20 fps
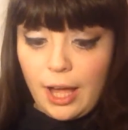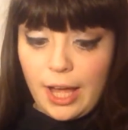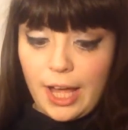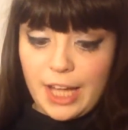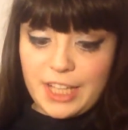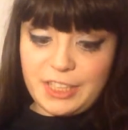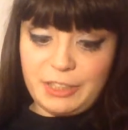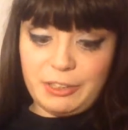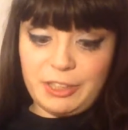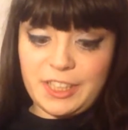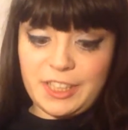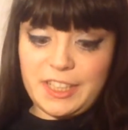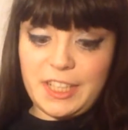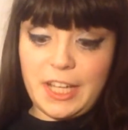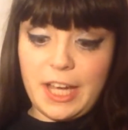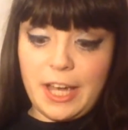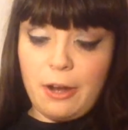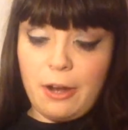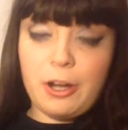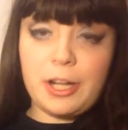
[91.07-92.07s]
As you can see,
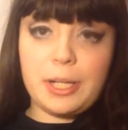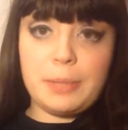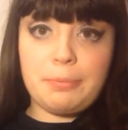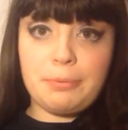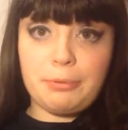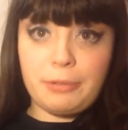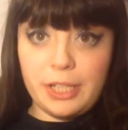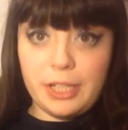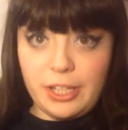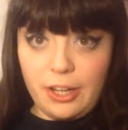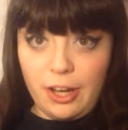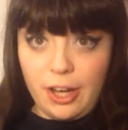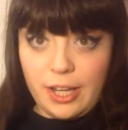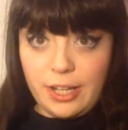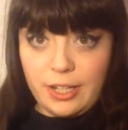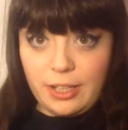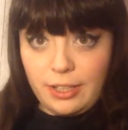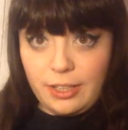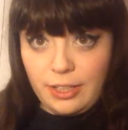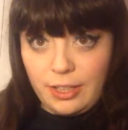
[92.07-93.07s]
I already pre-cut
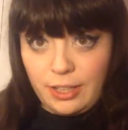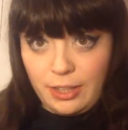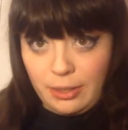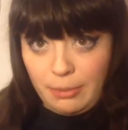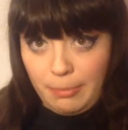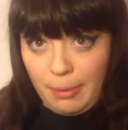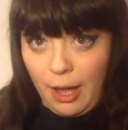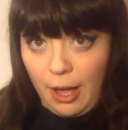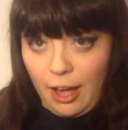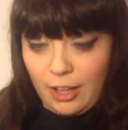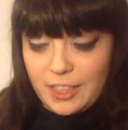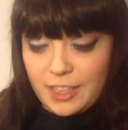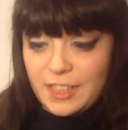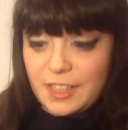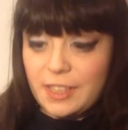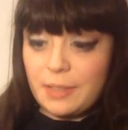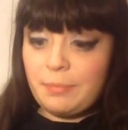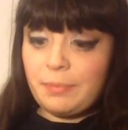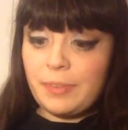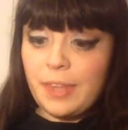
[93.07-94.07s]
the
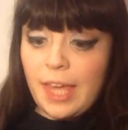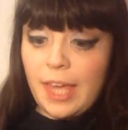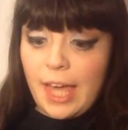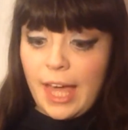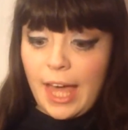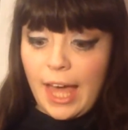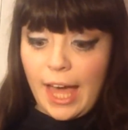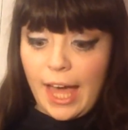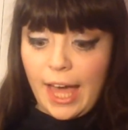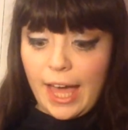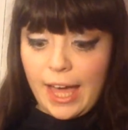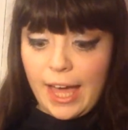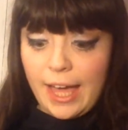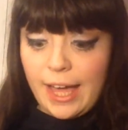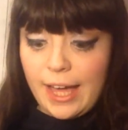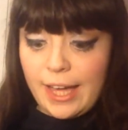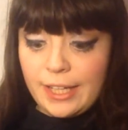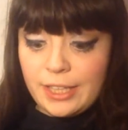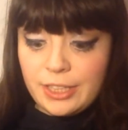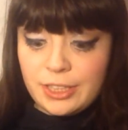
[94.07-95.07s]
box,
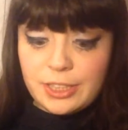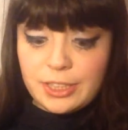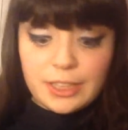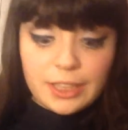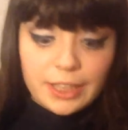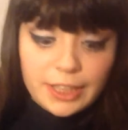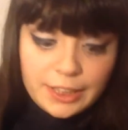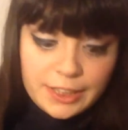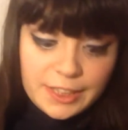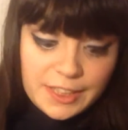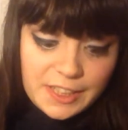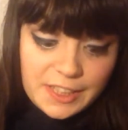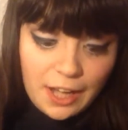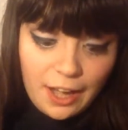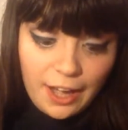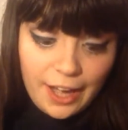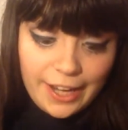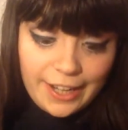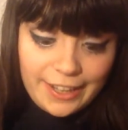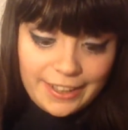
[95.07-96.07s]
and
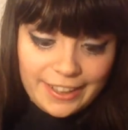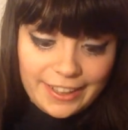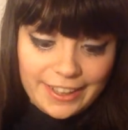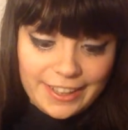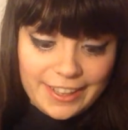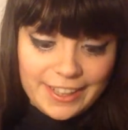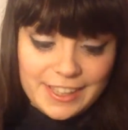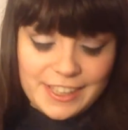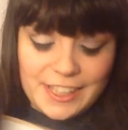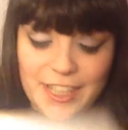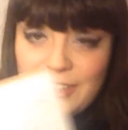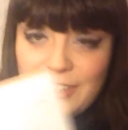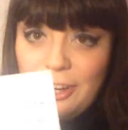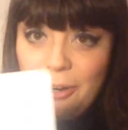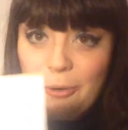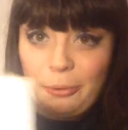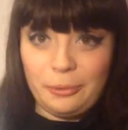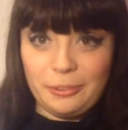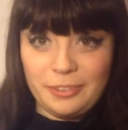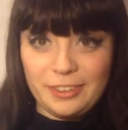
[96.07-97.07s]
inside is a
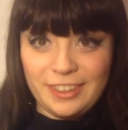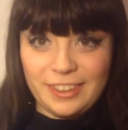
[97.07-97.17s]
note.